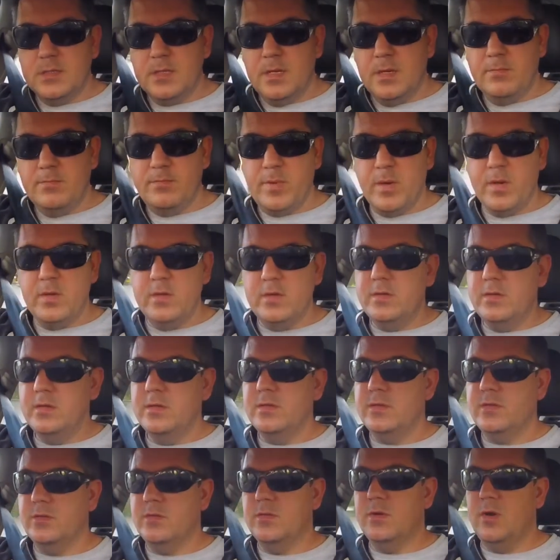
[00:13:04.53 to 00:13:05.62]
a
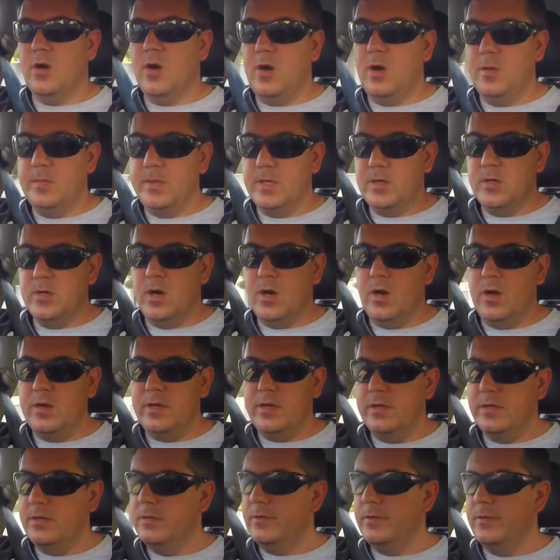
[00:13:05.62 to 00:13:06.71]
Bose or a Harman
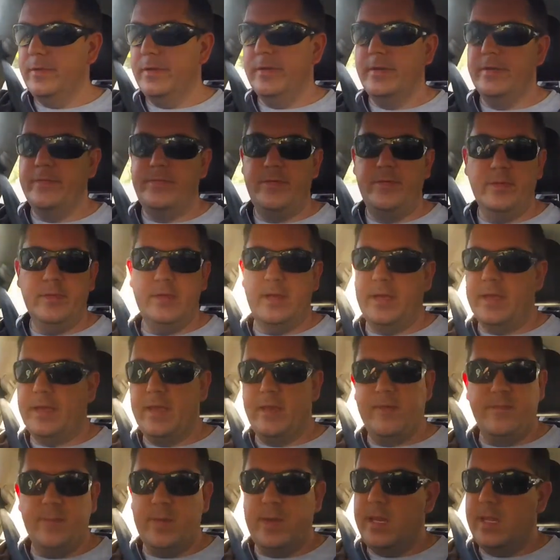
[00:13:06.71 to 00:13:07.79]
Kardon, although if you like
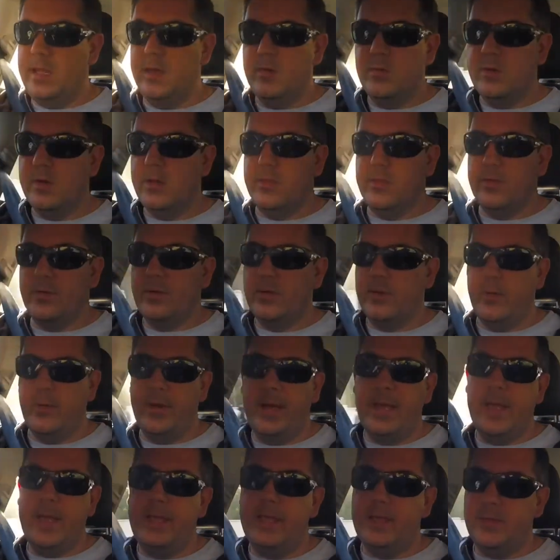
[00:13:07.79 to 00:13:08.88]
have money you want to throw
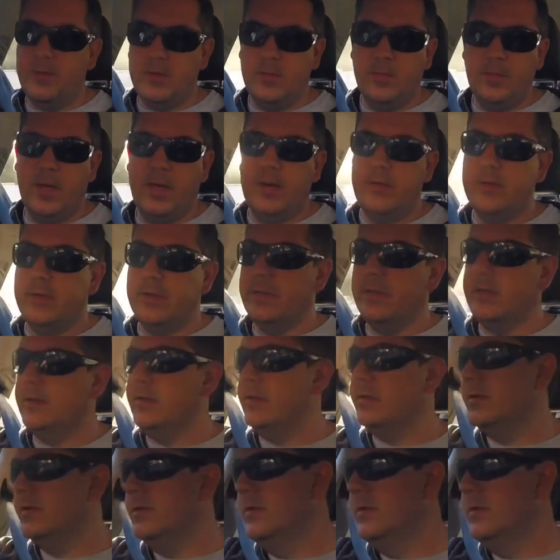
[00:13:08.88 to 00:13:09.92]
away, you can buy one of those.